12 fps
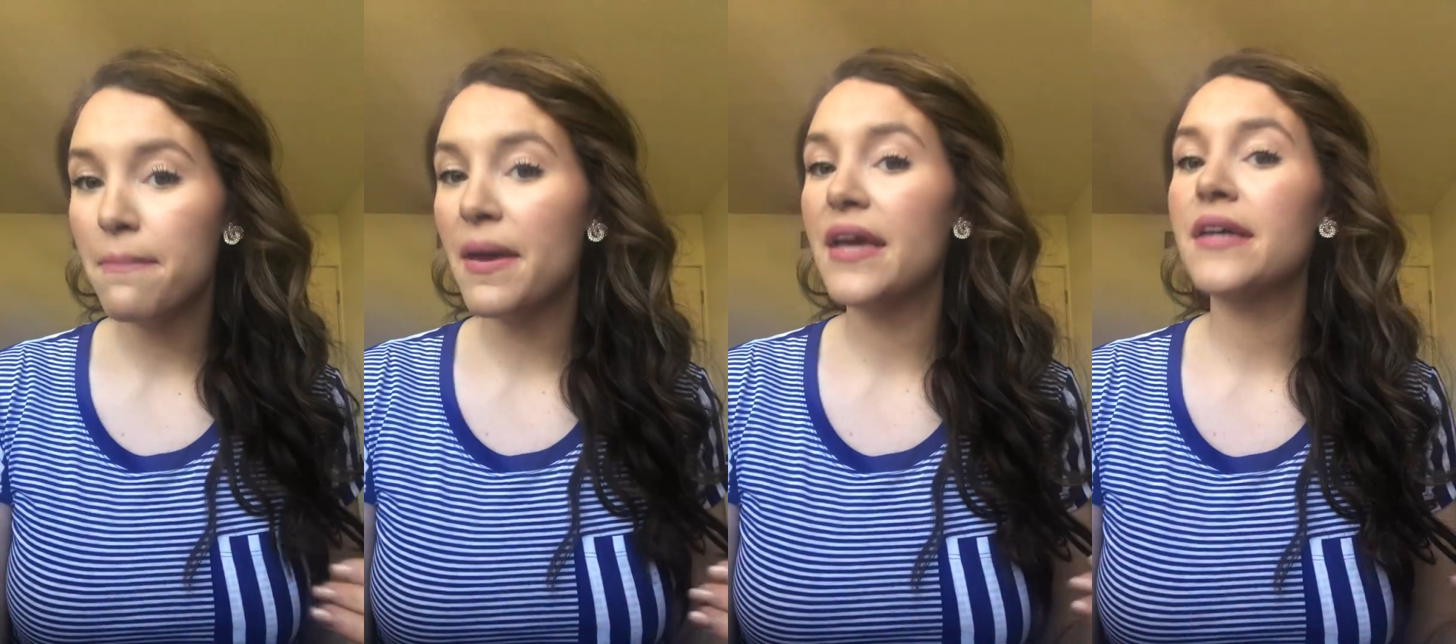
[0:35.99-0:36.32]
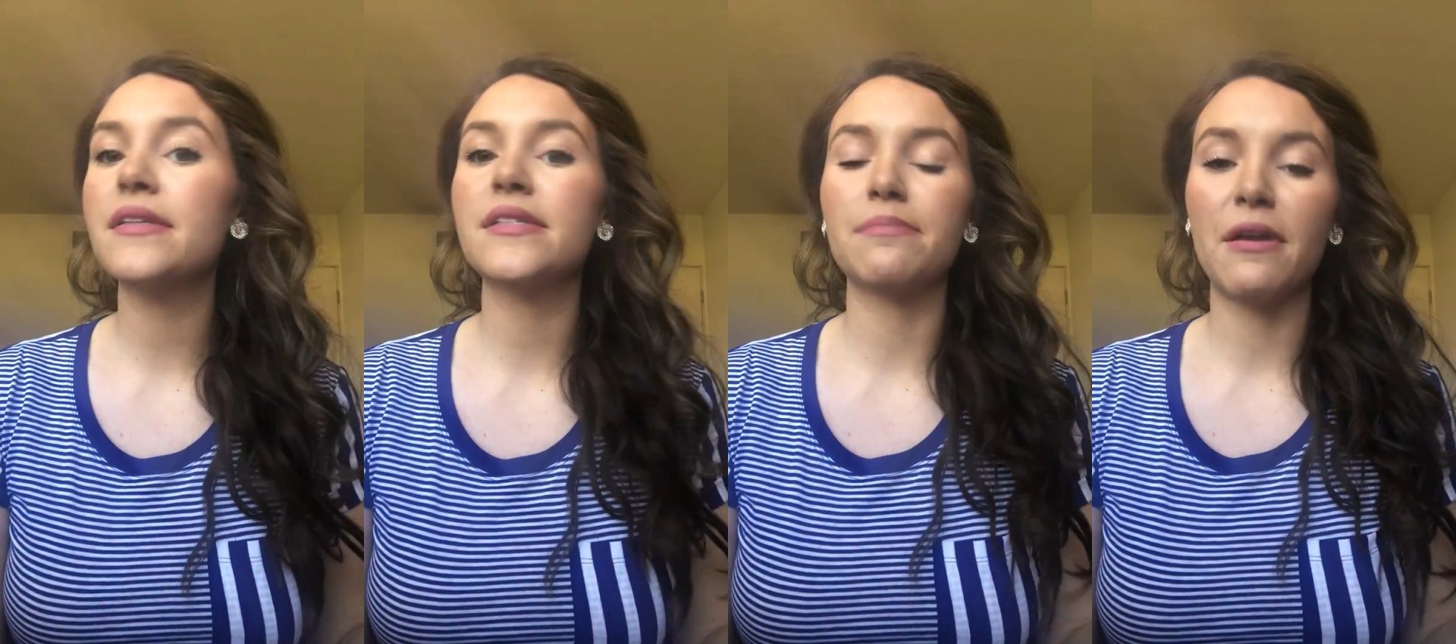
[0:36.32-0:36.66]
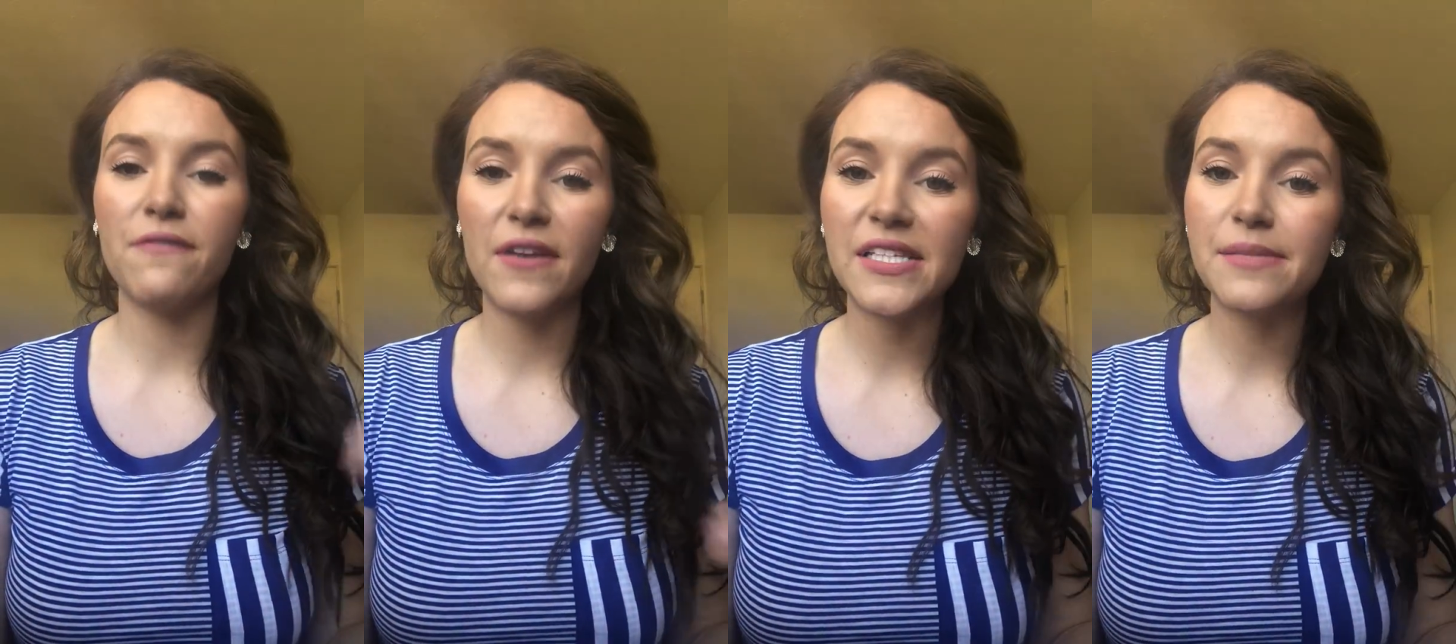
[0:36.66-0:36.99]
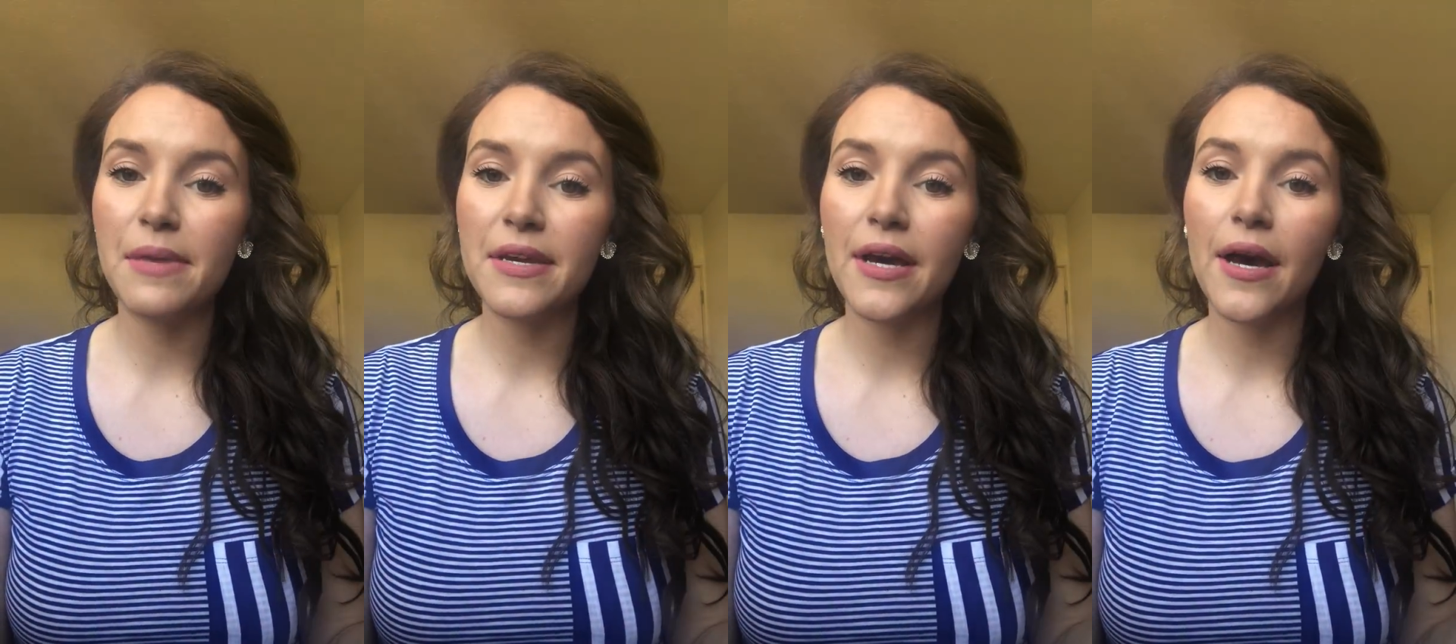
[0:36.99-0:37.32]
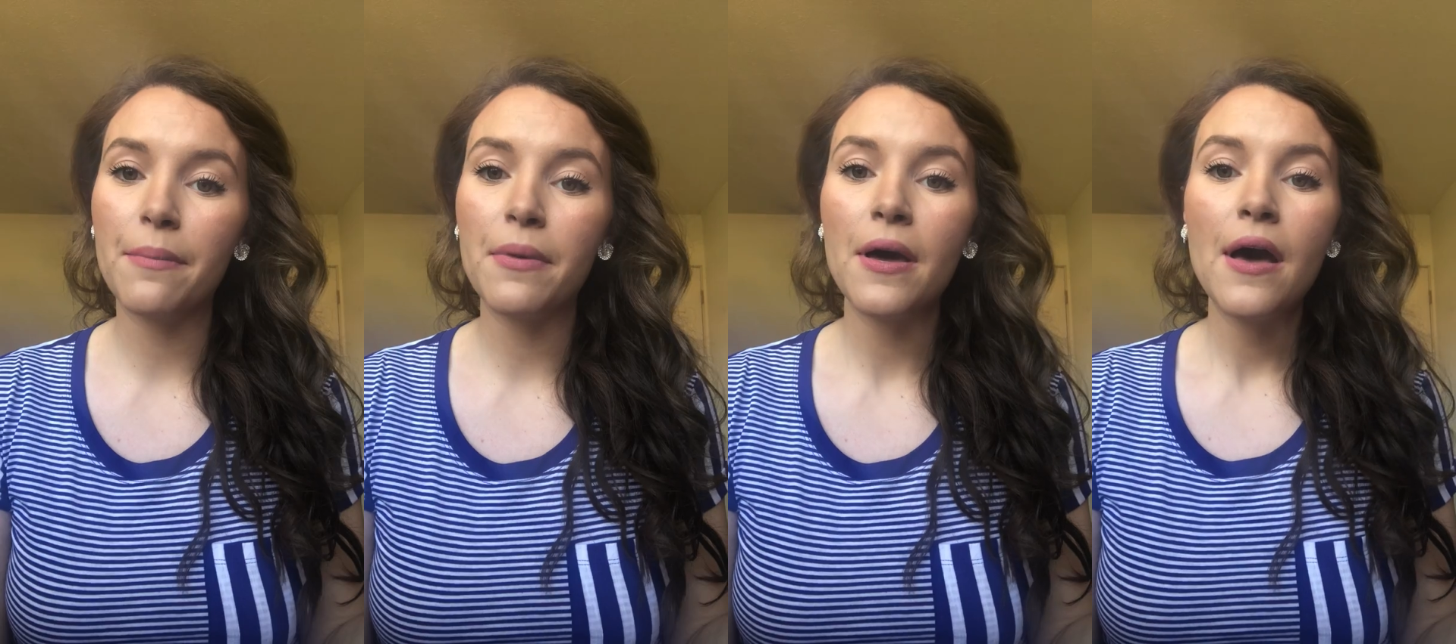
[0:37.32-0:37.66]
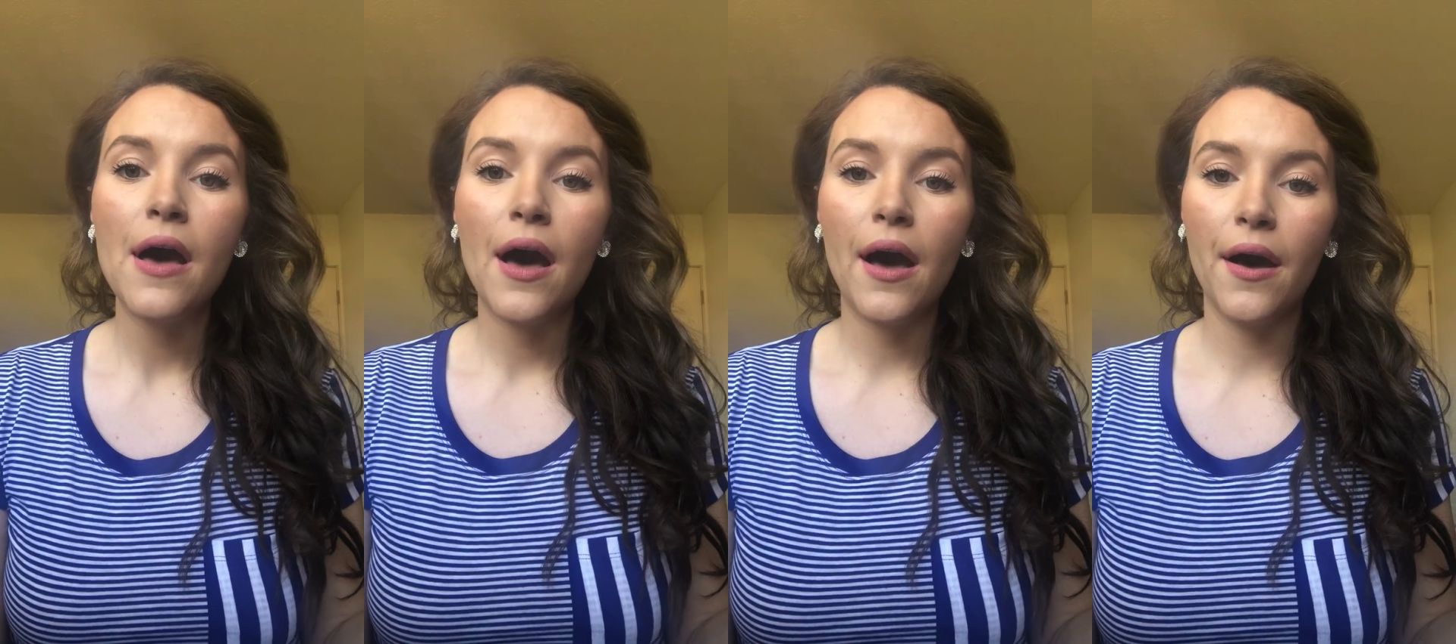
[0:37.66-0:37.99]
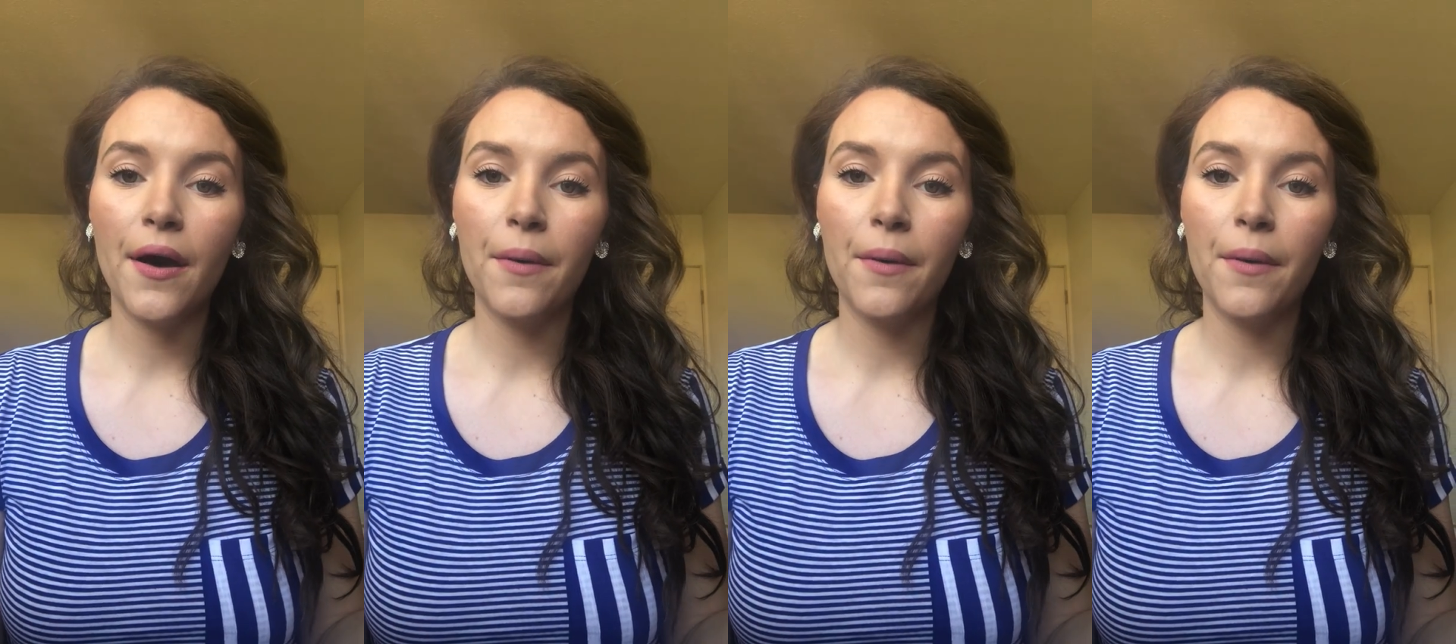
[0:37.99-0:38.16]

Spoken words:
base, my face makeup, but